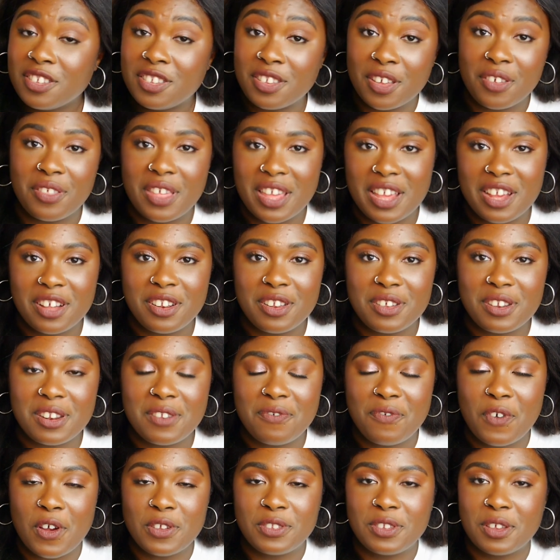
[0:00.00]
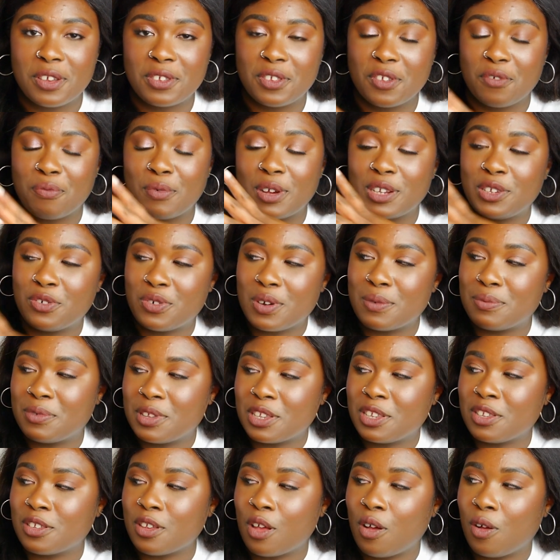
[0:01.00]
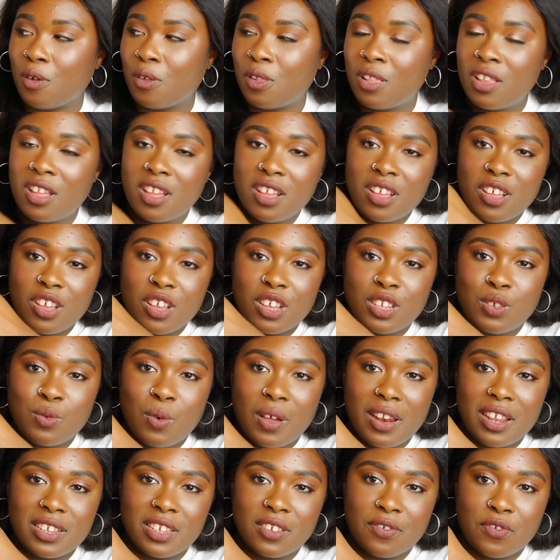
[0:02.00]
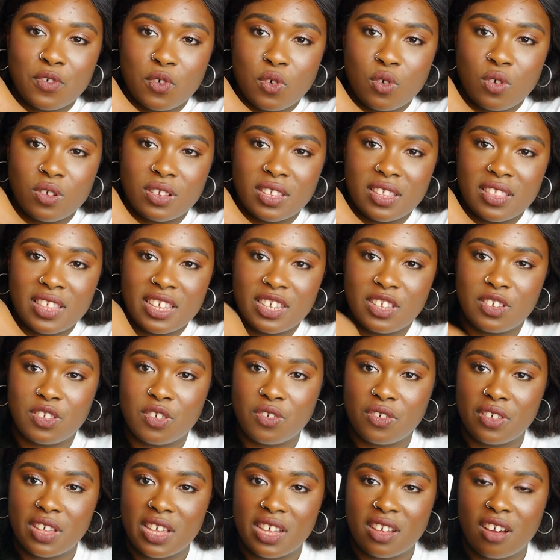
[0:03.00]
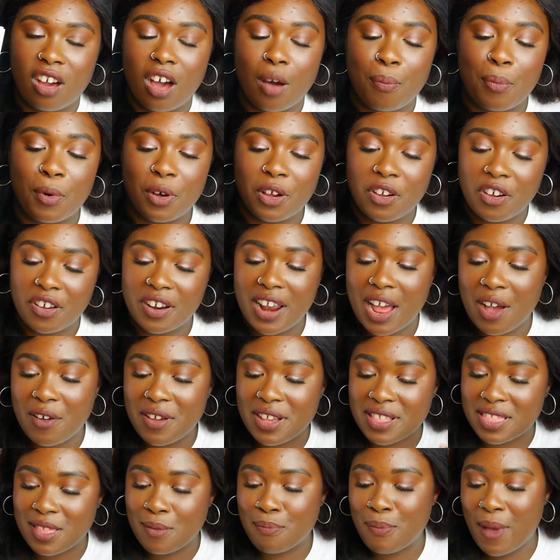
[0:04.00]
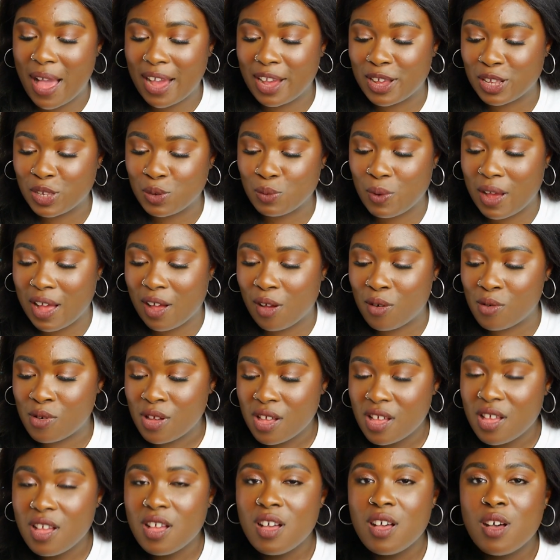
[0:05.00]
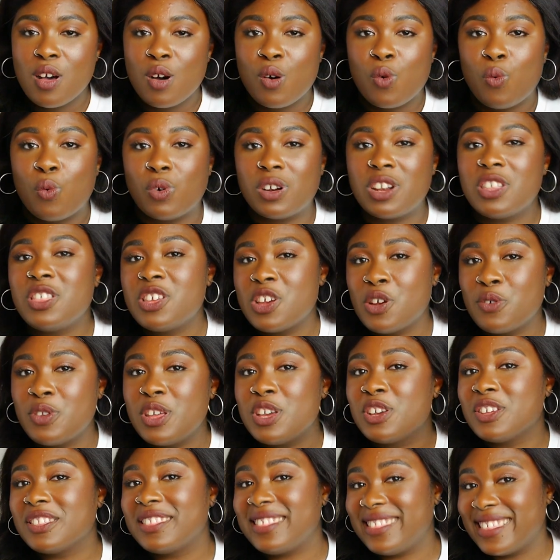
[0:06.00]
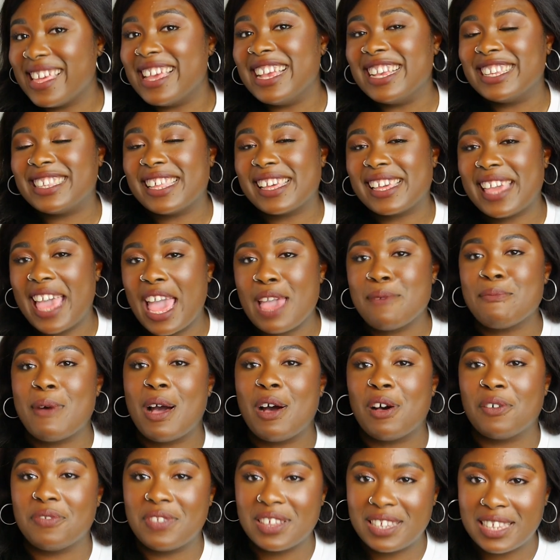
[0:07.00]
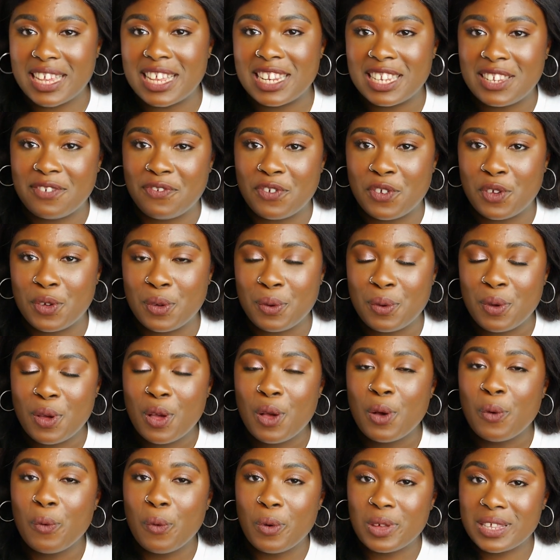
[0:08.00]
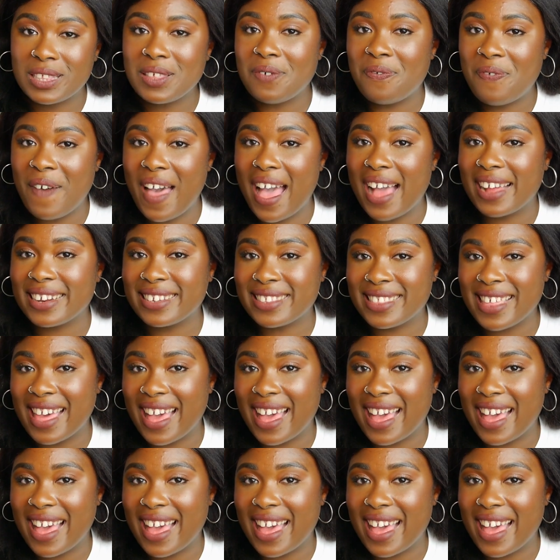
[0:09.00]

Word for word: So they included photos of my trip to Seoul, as well as, of course, this Yoongi cardboard cutout in the back as well. One of the only good things that came out of this interview was the fact